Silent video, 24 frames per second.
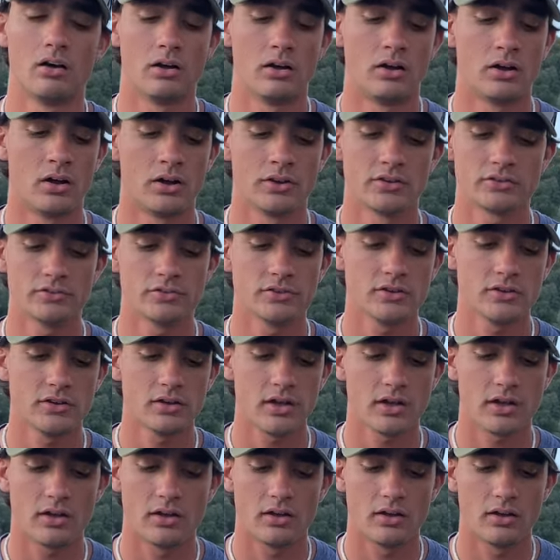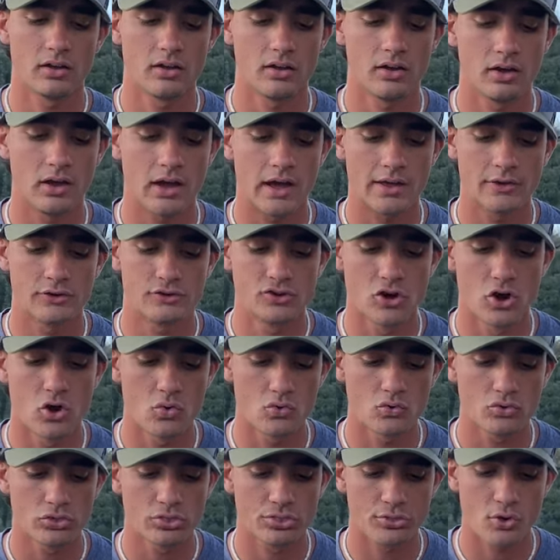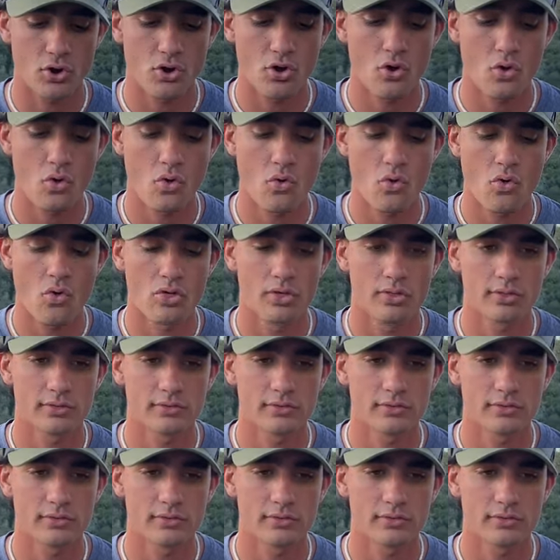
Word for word: Honestly, I don't throw